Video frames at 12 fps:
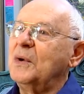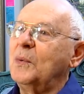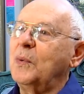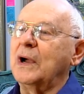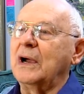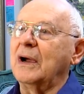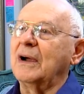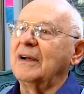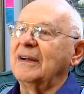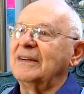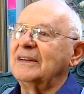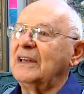where
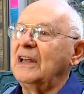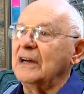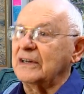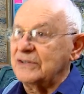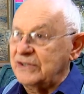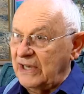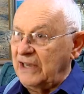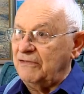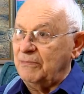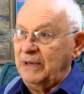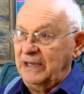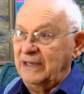luck saved
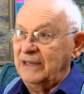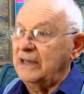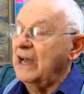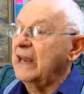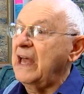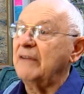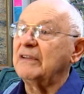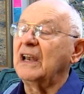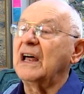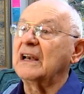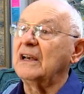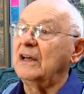me, you got to have a
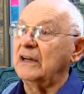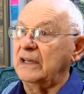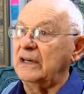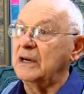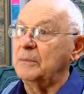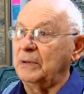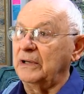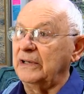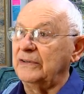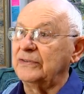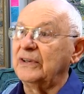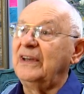lot of luck in
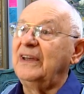airplanes.